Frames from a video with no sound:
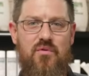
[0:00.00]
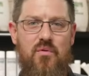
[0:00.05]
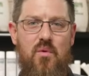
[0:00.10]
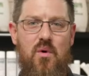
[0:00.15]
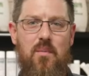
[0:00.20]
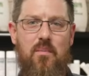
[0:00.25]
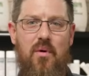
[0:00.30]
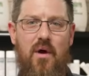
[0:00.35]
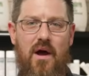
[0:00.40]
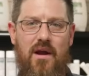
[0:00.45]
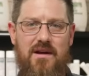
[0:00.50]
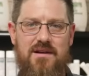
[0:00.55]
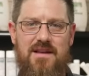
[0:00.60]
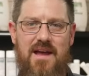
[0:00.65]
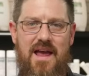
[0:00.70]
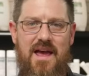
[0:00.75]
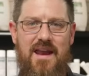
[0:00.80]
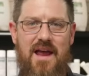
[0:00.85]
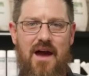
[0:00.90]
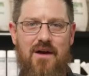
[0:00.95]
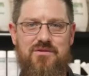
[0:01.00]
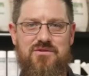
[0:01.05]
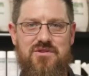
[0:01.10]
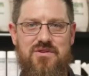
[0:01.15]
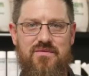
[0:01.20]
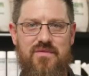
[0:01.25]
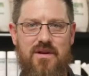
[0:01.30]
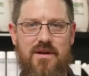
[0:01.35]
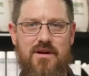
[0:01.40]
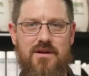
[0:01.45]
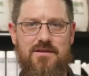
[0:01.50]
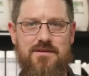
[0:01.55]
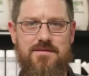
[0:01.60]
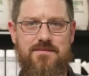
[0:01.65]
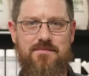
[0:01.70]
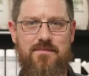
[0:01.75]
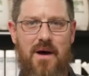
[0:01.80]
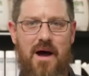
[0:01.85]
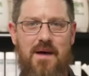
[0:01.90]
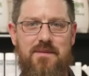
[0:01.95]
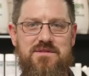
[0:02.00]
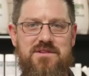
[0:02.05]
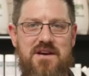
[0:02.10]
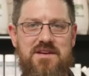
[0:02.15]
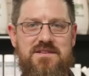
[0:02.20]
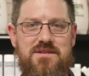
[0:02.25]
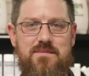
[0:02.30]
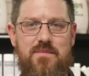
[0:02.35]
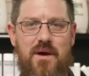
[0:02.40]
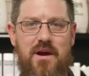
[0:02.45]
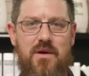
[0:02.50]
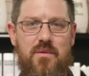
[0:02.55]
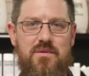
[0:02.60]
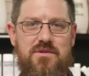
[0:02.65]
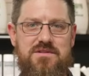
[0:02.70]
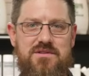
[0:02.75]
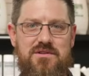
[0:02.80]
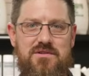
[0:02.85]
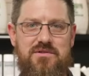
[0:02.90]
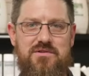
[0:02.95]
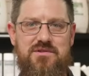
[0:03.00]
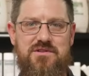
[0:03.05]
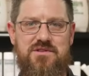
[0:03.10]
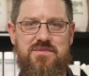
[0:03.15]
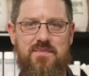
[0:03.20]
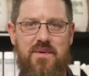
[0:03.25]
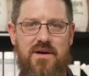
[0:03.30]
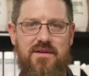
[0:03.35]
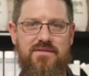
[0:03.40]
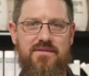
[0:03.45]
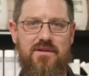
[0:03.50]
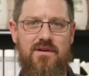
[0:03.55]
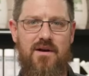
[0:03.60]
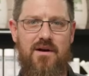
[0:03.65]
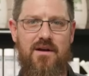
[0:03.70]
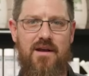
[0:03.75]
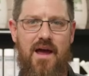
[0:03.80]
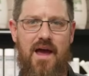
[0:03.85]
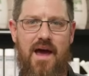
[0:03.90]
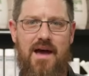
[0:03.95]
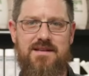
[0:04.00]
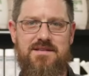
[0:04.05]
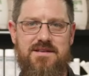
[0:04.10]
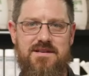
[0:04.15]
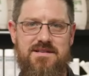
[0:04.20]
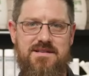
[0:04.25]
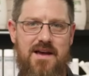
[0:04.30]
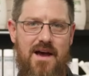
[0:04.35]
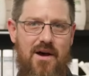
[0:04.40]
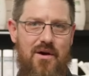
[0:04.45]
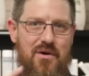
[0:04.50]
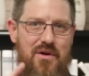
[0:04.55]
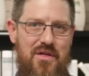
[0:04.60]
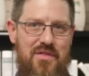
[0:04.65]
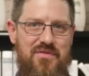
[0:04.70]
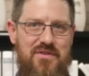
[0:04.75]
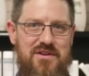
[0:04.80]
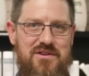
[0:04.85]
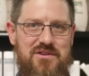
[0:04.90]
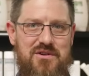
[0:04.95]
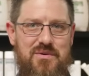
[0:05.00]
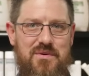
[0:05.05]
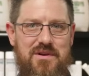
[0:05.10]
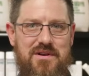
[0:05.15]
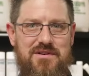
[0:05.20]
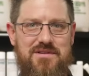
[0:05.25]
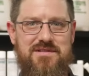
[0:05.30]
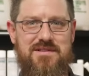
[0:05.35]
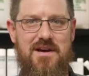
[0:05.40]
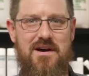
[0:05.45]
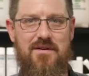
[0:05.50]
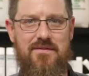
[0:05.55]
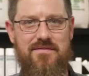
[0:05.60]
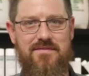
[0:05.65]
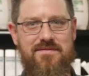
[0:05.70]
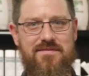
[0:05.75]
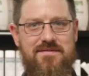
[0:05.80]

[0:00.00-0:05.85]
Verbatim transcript: for more product and how-to videos. I'm Jason Baker with Solutions Pest and Lawn. Ask us how, then do it yourself.